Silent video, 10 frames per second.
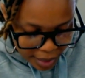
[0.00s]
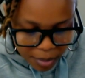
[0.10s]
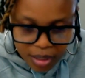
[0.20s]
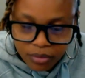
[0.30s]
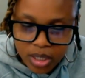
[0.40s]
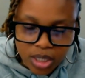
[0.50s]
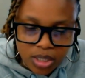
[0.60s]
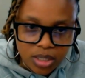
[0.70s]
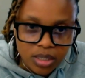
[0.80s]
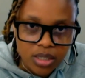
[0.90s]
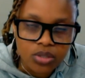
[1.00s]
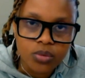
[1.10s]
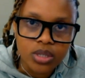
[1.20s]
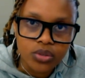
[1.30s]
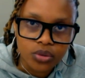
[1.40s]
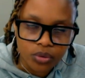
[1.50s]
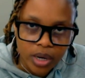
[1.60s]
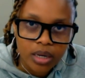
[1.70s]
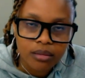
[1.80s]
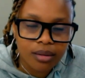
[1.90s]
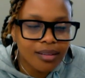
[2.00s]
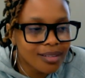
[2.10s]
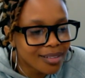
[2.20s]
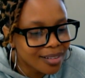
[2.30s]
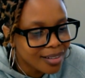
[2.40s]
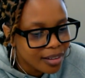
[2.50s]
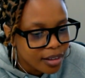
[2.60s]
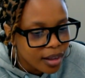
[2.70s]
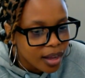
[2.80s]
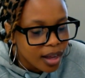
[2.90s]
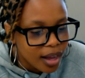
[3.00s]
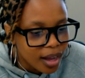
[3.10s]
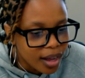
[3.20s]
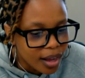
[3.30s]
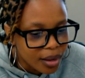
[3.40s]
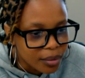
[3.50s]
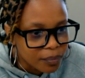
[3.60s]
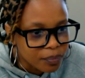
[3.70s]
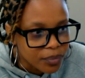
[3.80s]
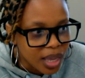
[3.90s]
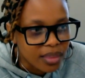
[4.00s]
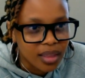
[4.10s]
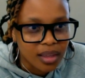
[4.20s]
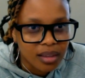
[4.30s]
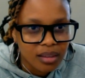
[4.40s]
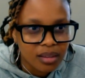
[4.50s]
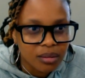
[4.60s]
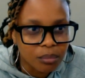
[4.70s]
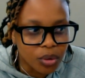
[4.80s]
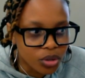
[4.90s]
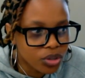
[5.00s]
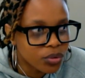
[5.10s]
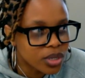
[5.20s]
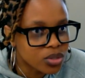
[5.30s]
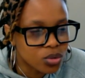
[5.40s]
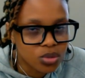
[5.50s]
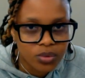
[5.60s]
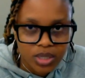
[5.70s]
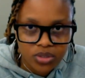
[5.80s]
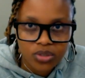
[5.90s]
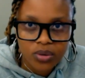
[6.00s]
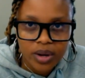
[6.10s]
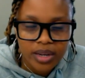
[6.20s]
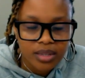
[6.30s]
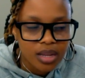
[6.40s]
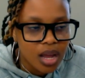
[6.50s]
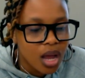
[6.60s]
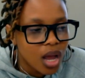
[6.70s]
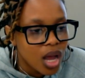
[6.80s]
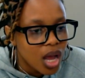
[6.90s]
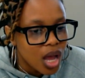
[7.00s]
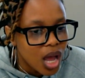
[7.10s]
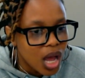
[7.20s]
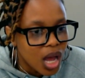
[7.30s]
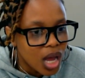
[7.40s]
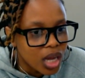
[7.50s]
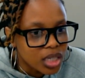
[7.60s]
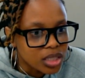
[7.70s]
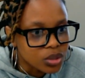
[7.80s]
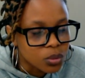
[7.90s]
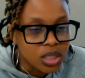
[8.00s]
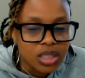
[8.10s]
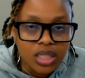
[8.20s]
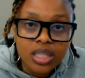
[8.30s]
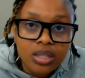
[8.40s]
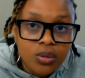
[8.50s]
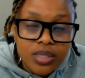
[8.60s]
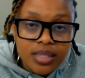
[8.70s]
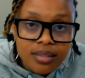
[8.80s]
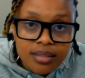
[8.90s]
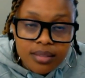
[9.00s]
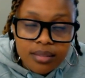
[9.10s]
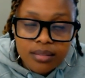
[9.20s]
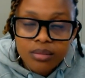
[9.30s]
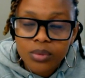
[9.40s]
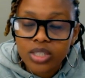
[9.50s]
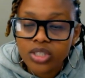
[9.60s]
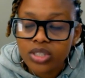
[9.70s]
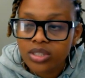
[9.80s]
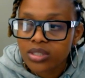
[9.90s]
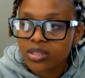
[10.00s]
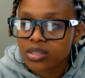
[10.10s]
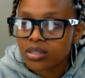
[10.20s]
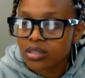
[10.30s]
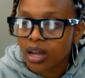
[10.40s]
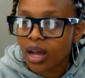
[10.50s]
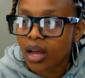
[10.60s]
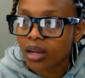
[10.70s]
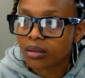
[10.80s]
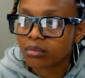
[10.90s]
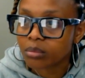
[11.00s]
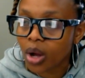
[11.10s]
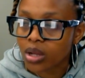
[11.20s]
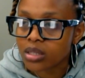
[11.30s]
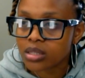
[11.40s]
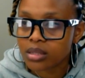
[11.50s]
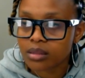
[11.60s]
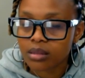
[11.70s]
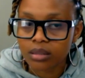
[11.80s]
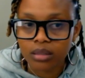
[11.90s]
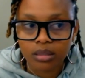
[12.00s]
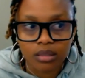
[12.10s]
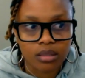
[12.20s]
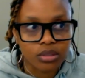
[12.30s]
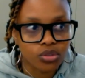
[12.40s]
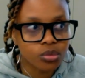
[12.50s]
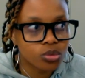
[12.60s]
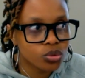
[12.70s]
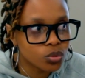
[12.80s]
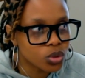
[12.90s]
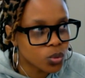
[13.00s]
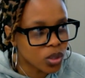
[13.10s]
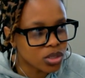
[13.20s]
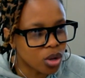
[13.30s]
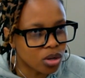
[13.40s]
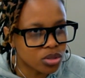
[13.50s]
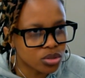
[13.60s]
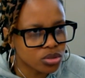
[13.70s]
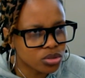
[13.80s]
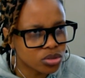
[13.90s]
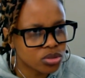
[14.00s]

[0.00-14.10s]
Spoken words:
I mean, Venus is retrograde. I think Mercury is also retrograde, and we're in Leo season. We just passed the new moon, which was on